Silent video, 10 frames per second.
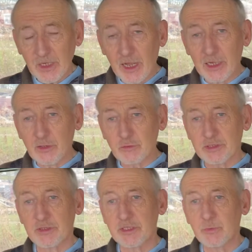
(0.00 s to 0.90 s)
I looked
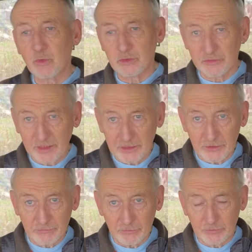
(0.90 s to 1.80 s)
at the water tank at
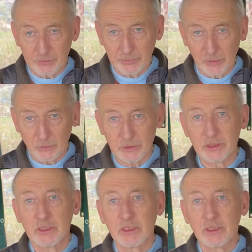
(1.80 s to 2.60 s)
the front of the boat,